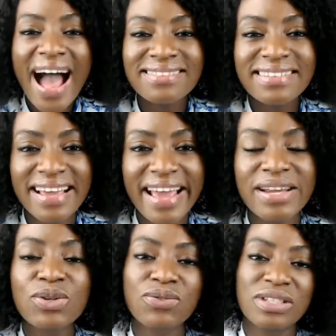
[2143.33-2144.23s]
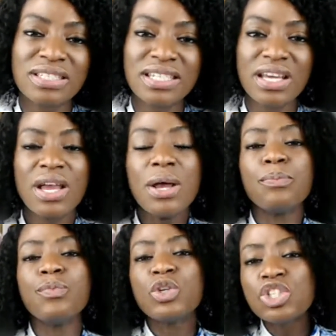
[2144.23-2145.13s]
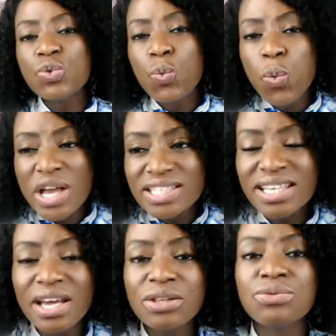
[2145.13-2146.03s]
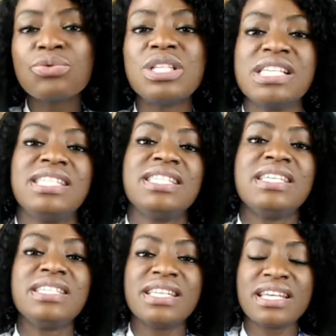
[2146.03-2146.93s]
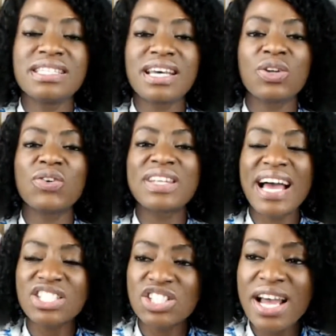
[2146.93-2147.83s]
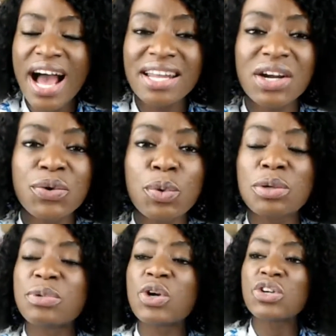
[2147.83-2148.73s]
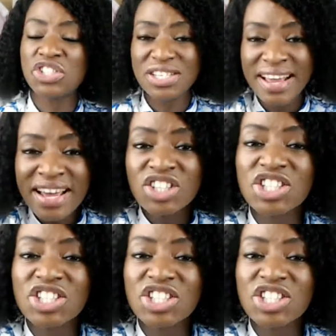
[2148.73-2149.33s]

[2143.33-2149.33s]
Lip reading: at the end of the day. She waited through the seasons and all of that, and she had a reward because she